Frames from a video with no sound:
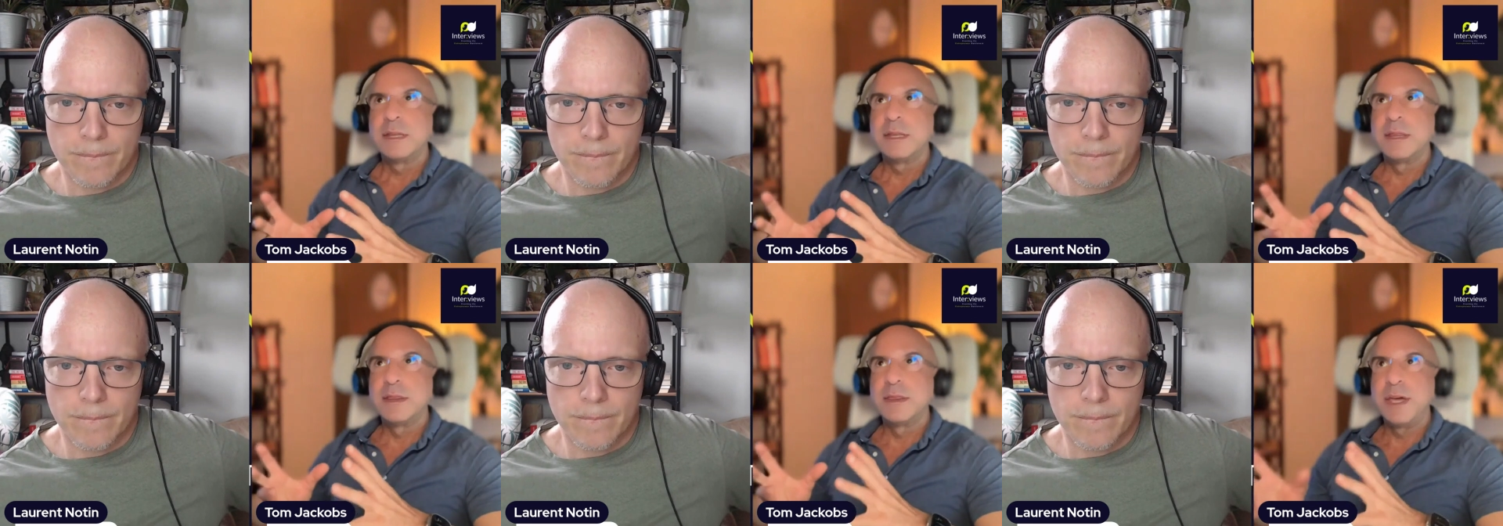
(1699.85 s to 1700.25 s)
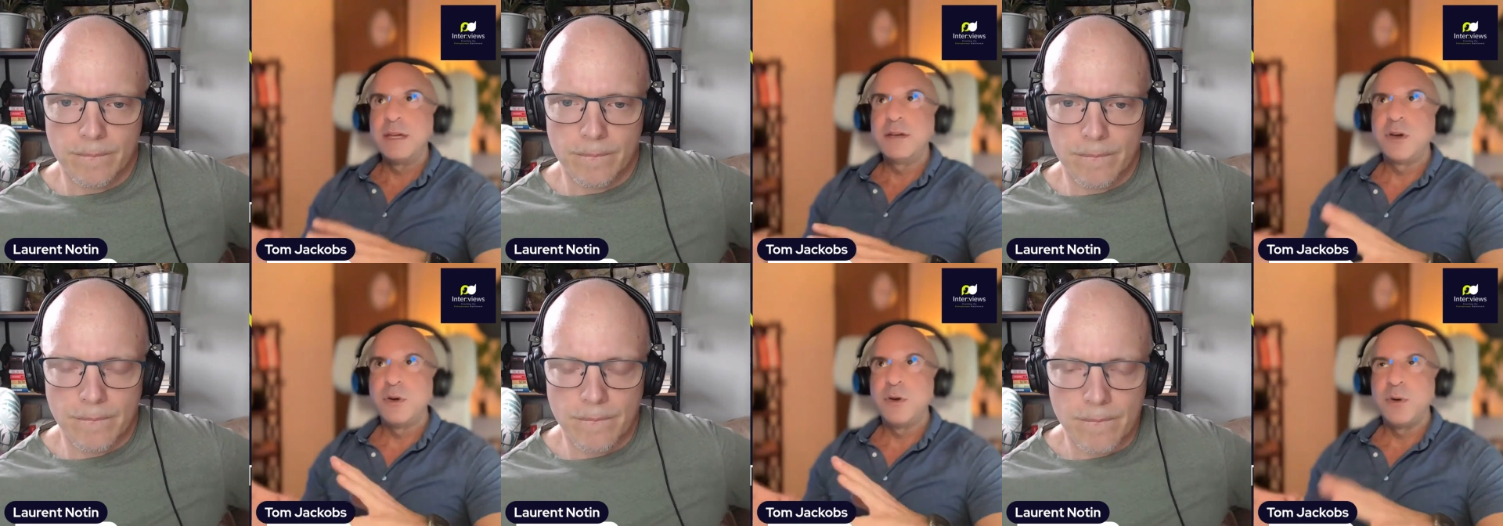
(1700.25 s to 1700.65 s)
Speaker 1: they
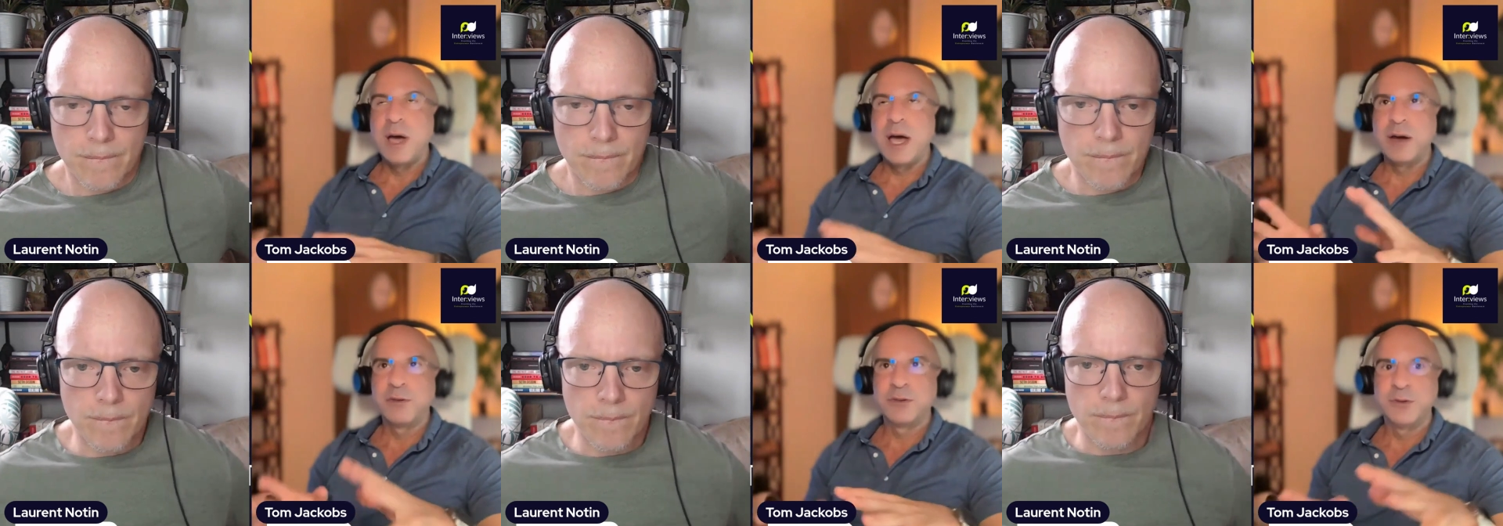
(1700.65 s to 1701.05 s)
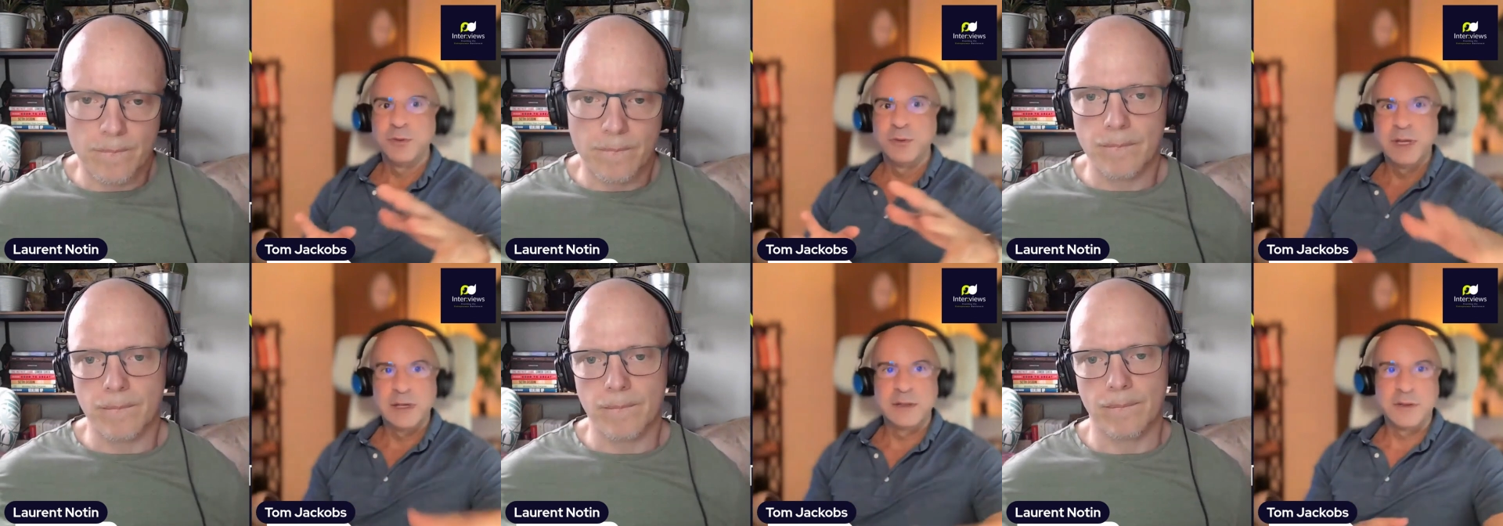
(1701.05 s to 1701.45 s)
know how to
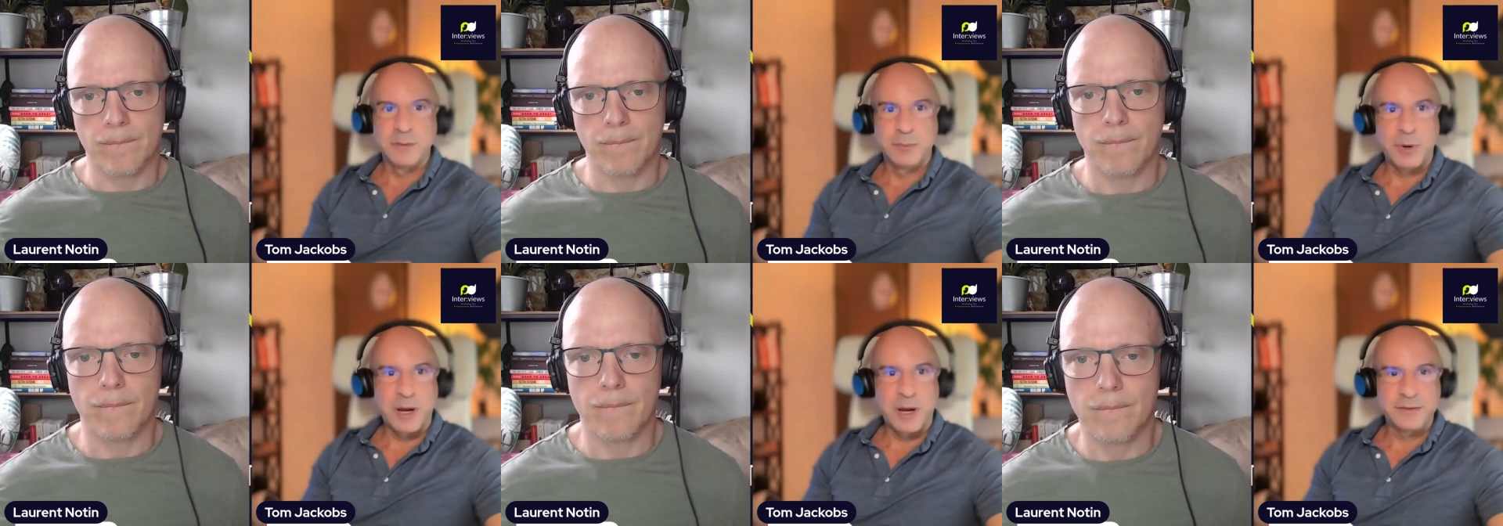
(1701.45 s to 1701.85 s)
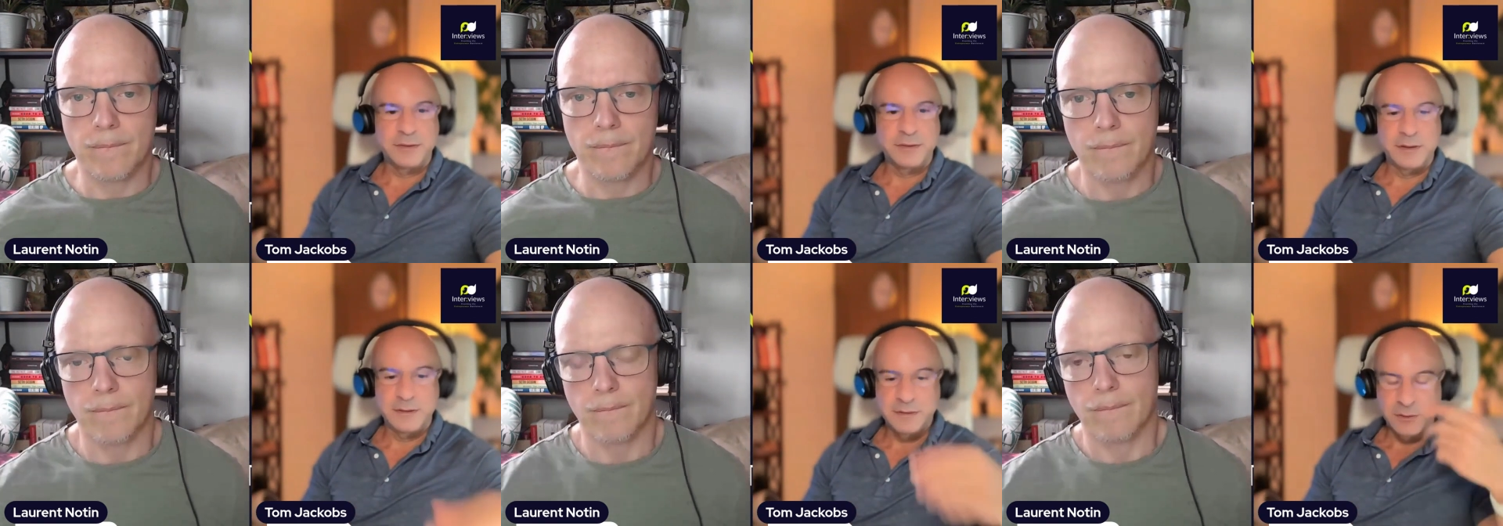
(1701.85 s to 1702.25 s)
get to the
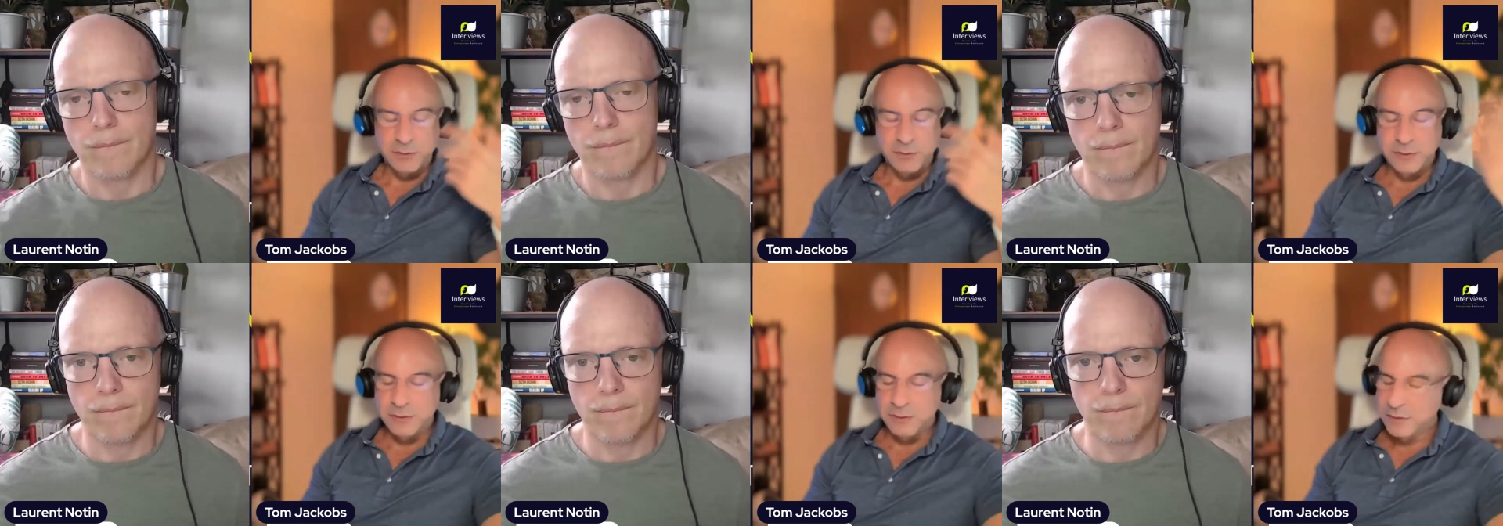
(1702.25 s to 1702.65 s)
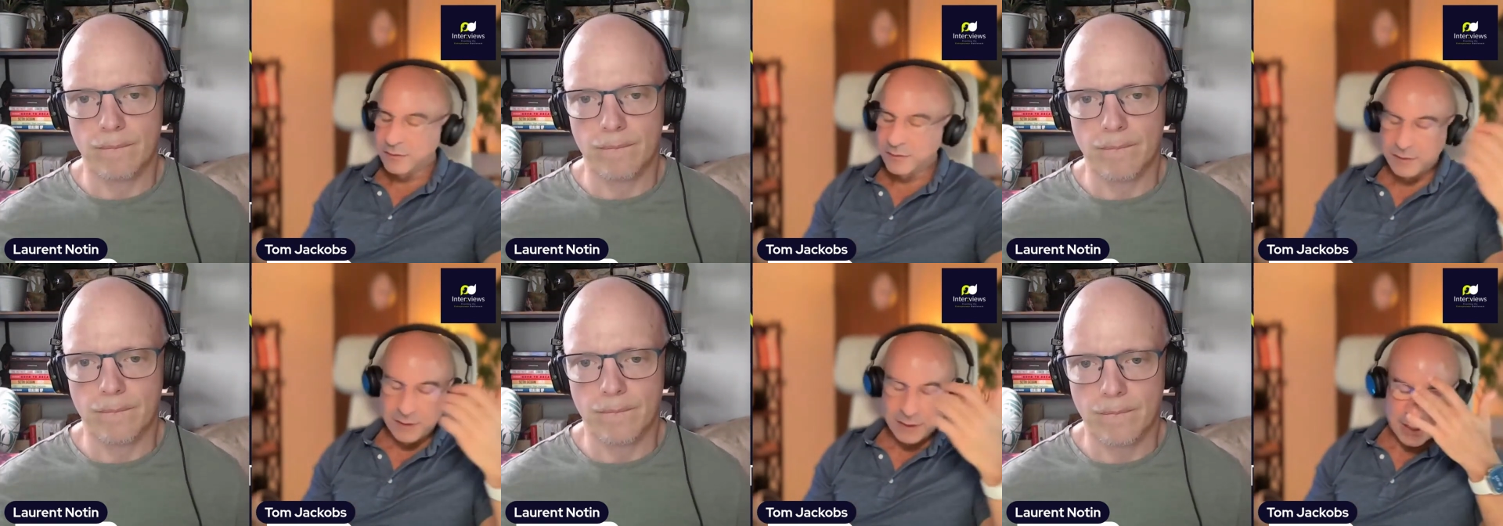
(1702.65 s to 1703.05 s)
processes. So just
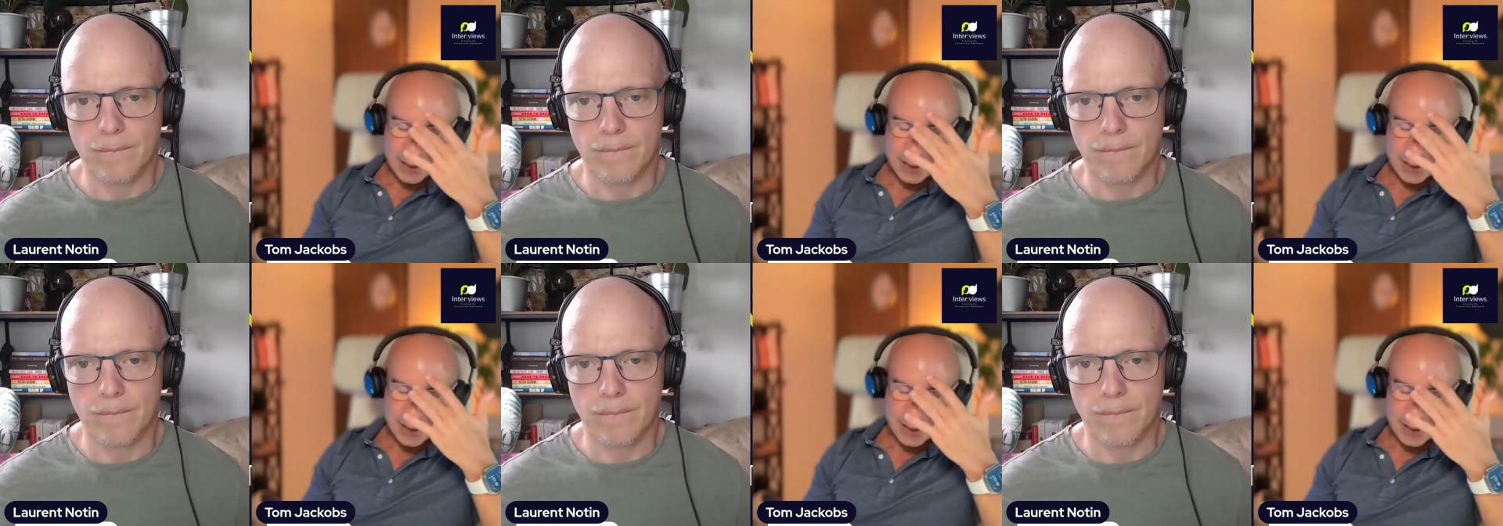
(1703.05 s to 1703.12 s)
I